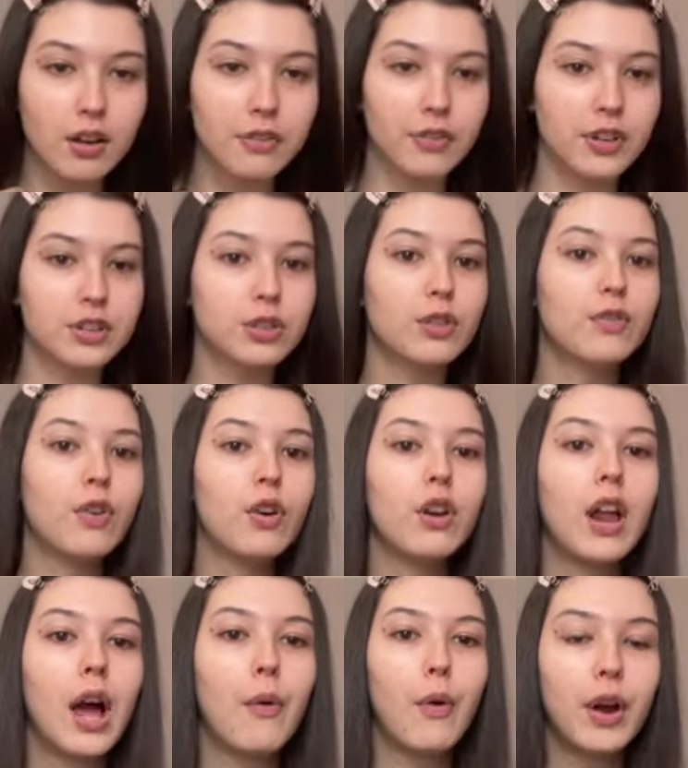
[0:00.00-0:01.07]
First of all,
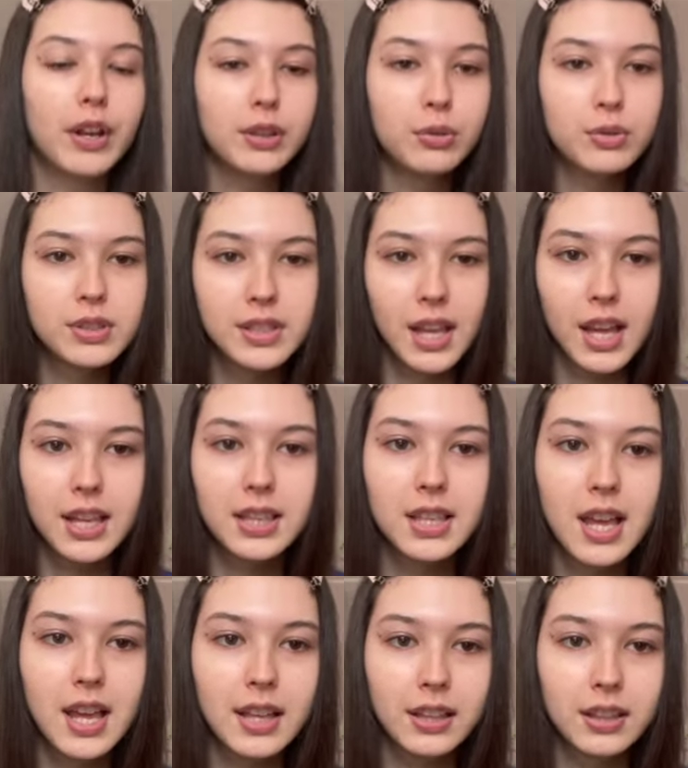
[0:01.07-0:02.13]
I wanted to say
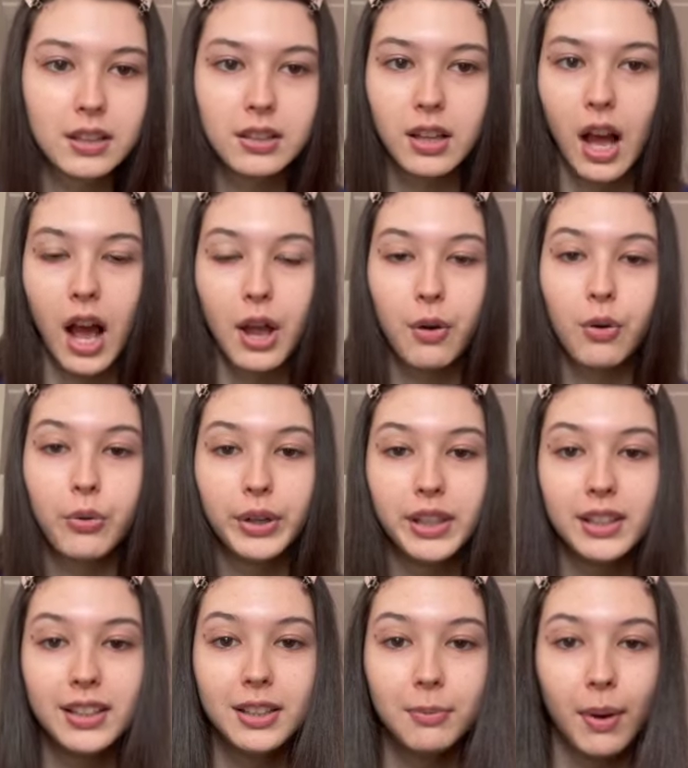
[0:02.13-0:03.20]
that I already
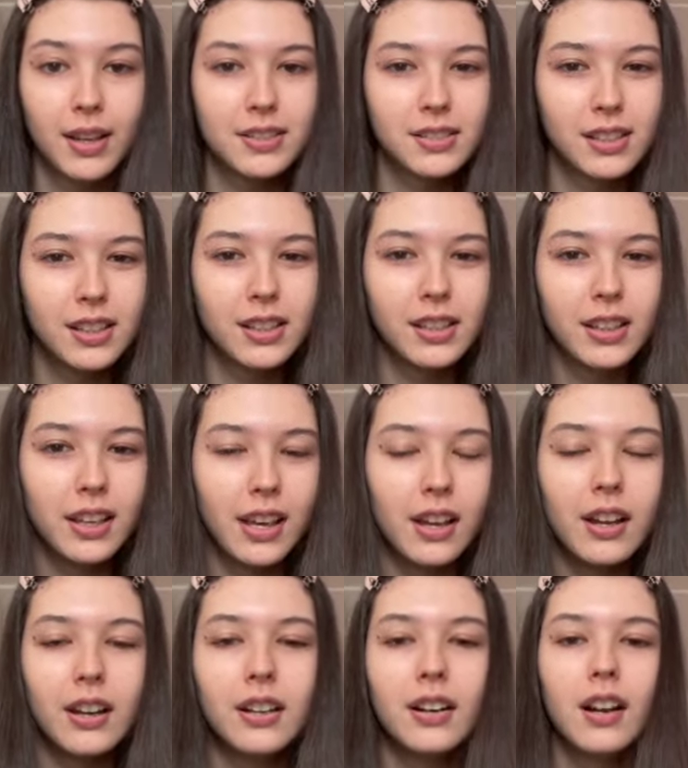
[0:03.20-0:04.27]
did my
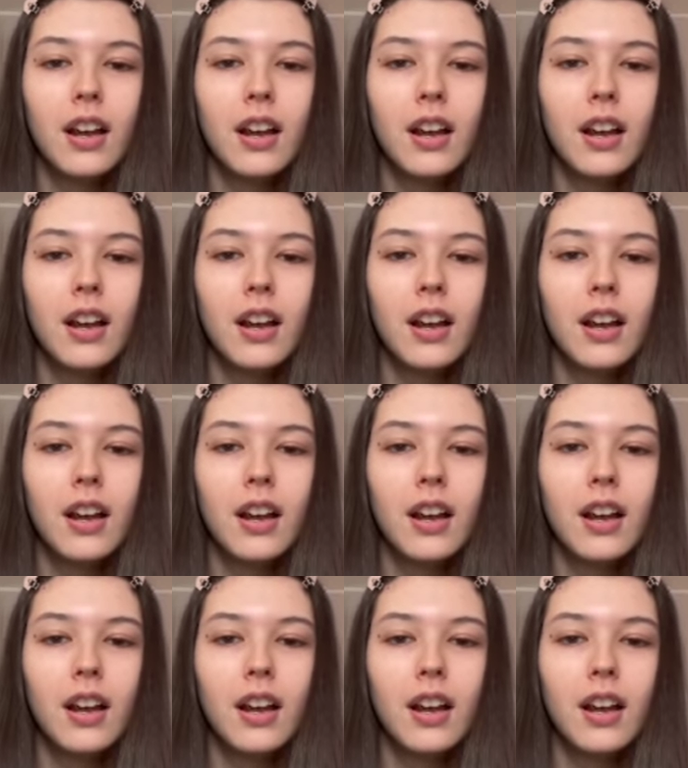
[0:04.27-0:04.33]
skincare.